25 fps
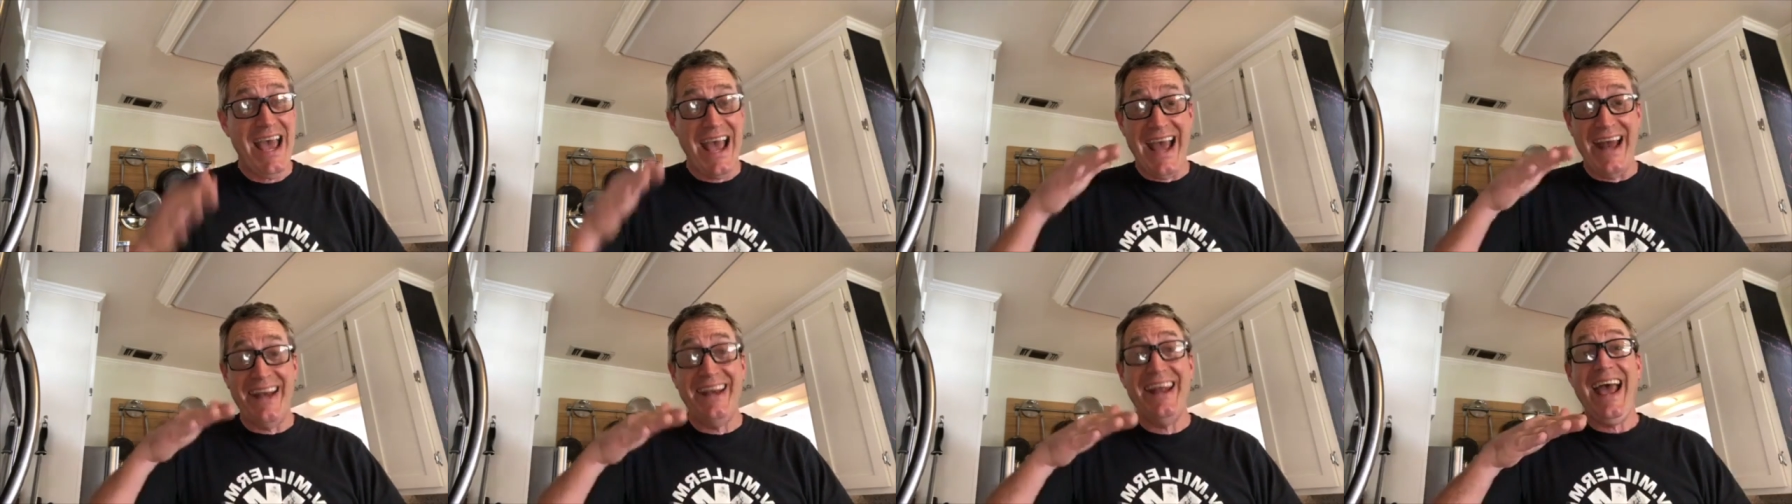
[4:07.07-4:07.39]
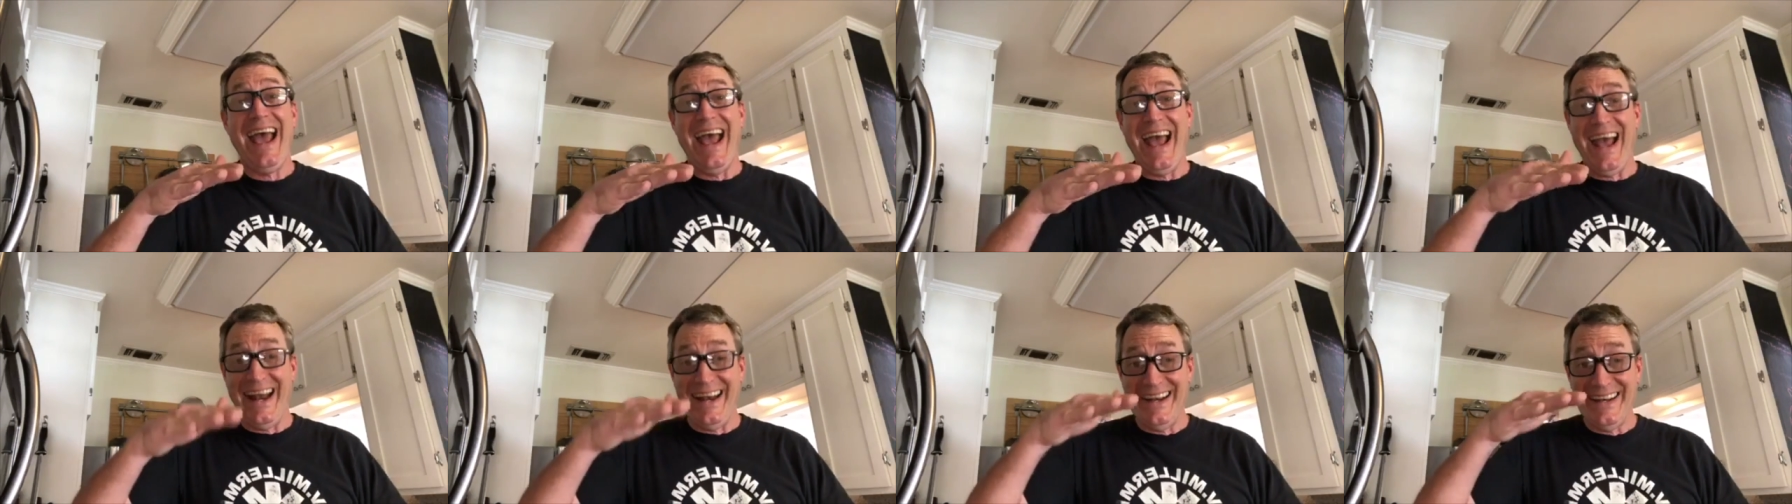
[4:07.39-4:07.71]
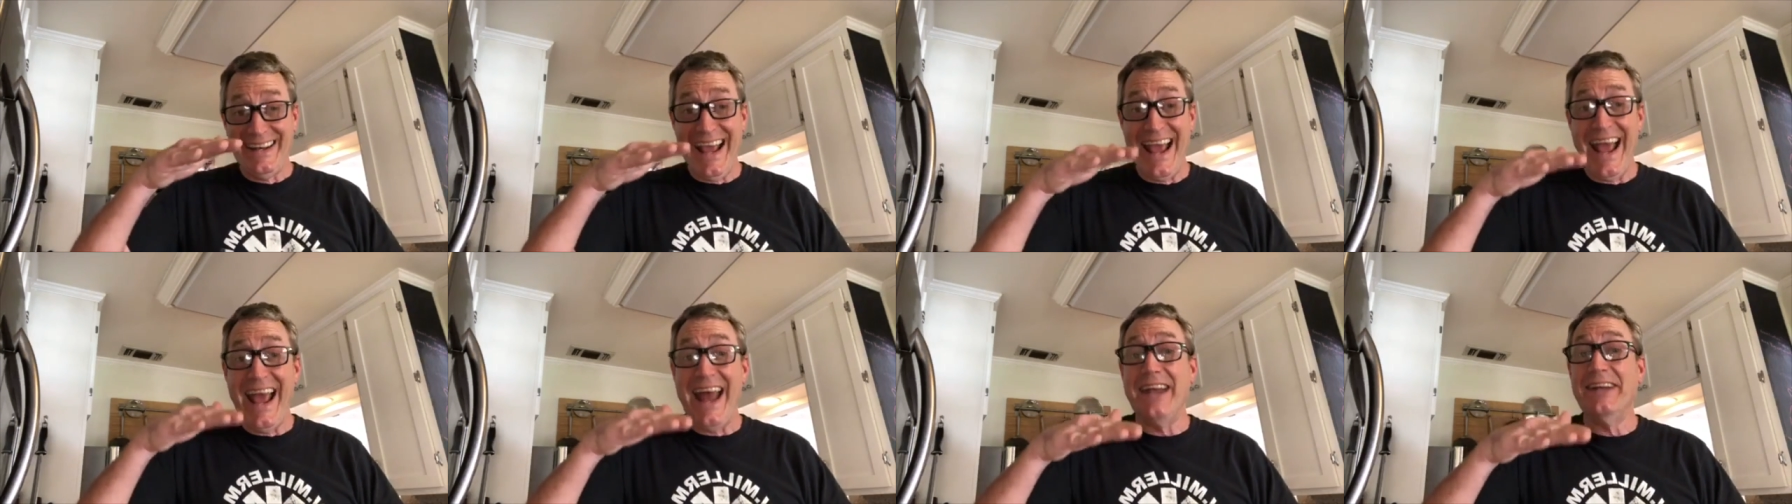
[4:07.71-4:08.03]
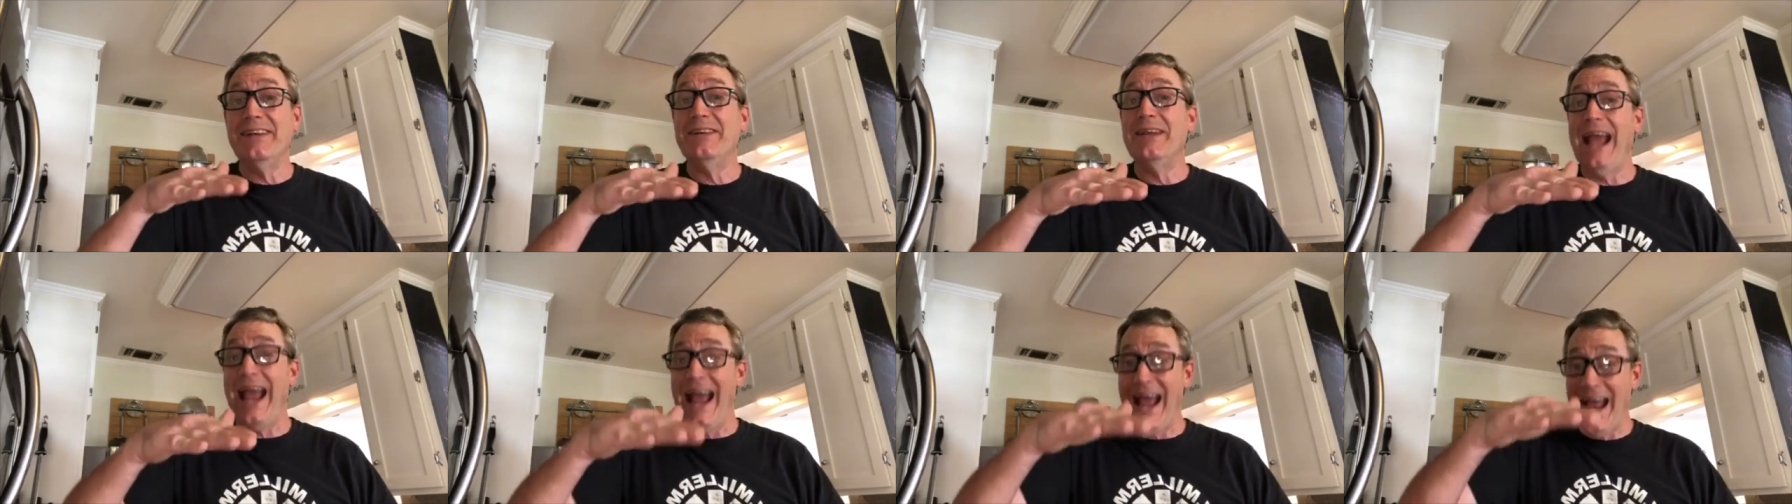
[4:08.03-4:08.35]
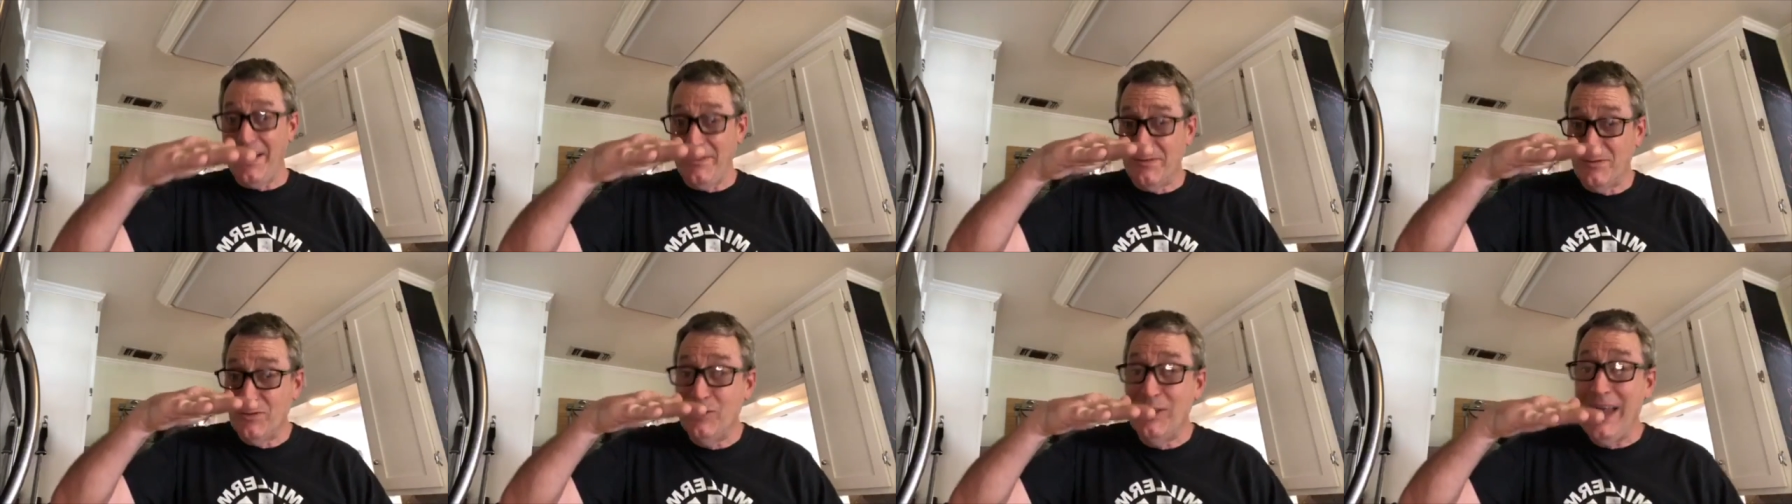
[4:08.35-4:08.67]
and and and
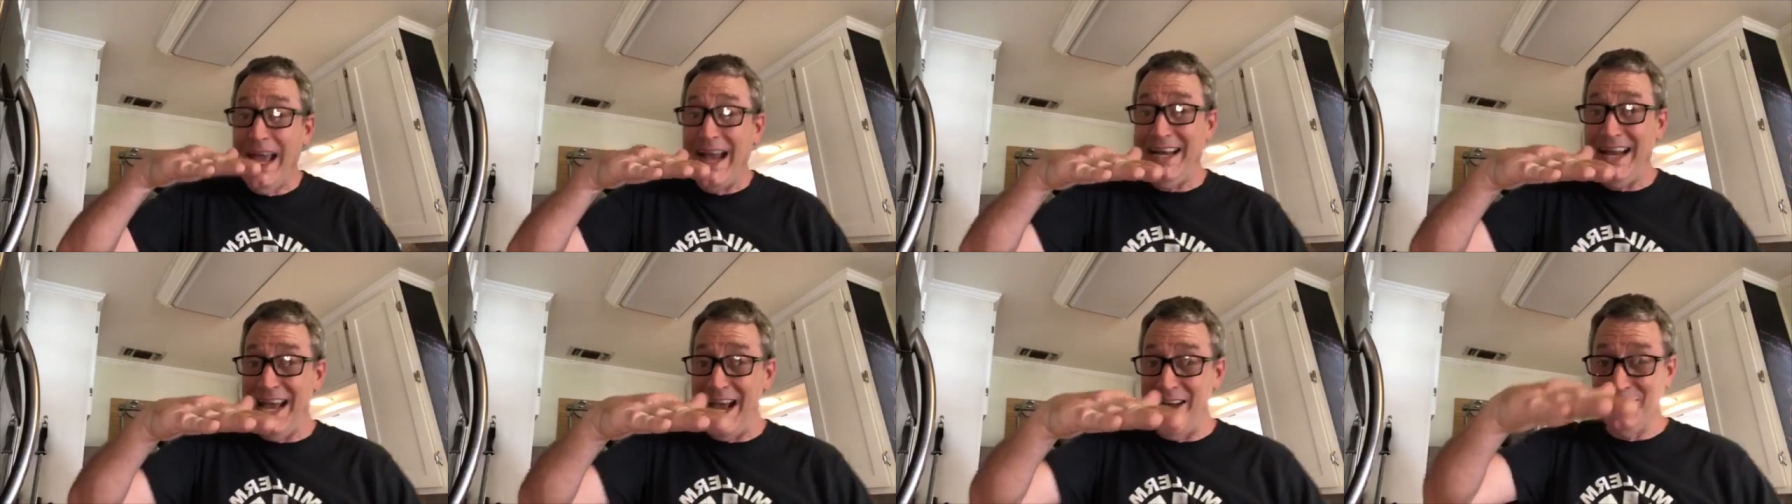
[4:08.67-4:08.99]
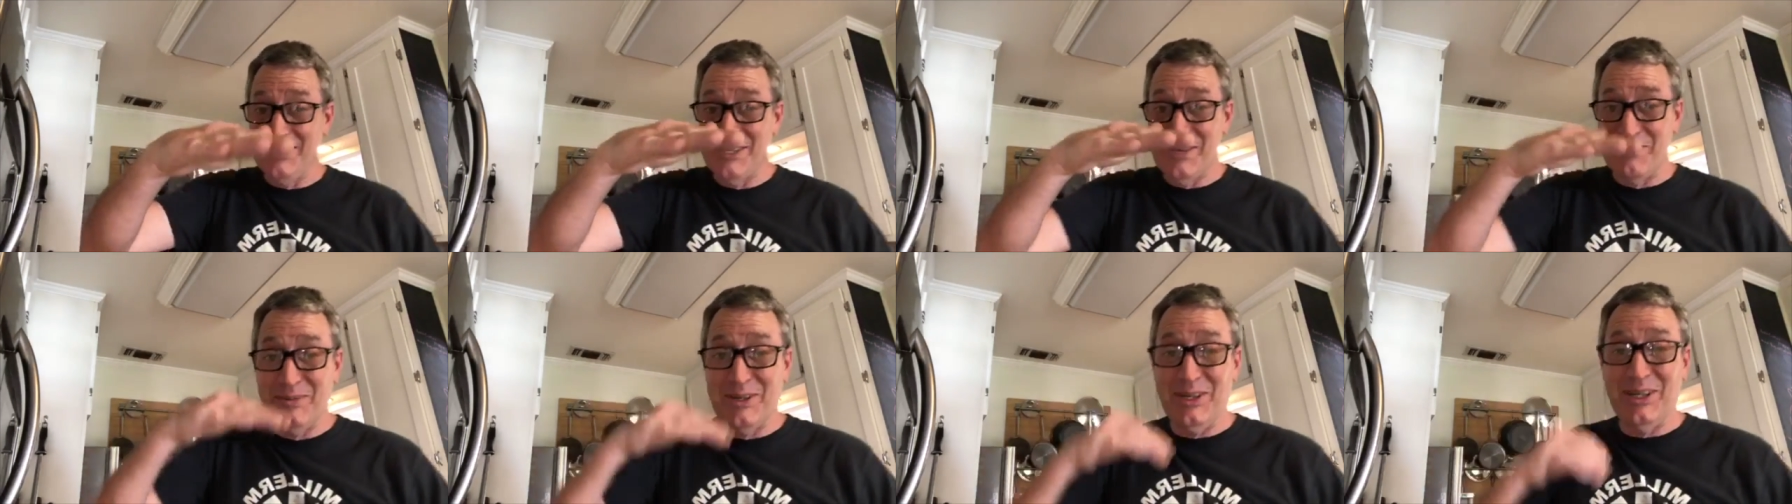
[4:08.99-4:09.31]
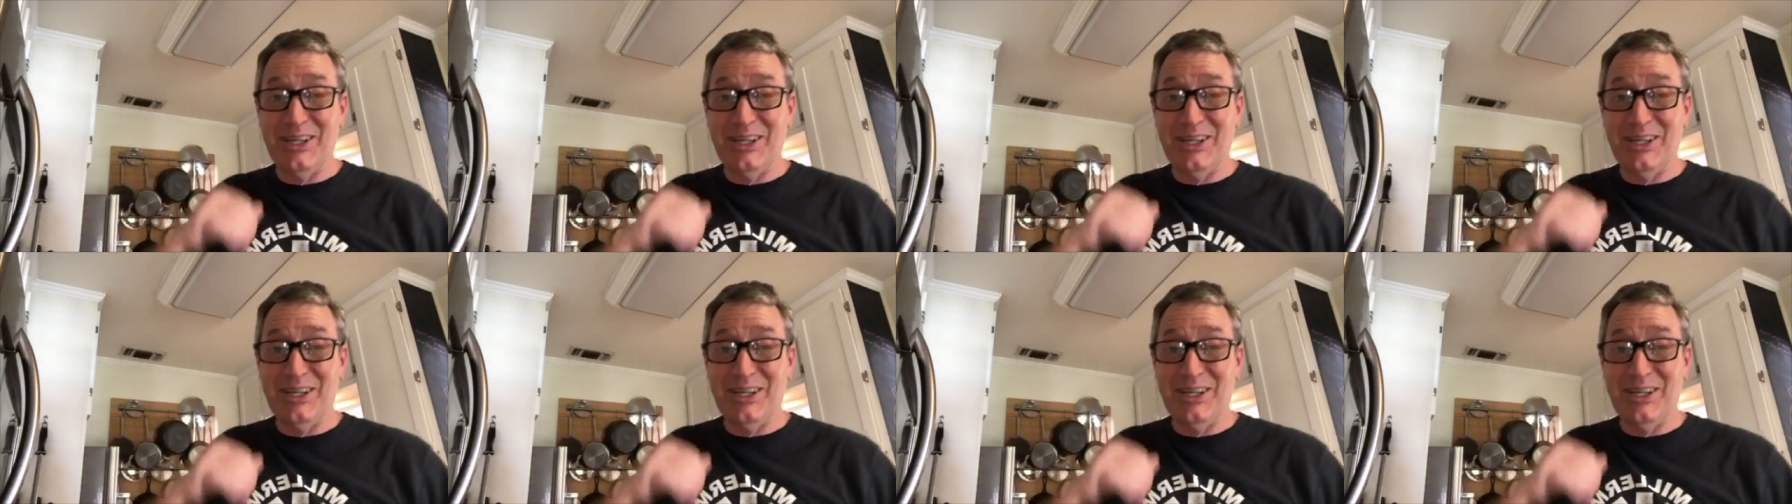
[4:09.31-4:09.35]
and lay down some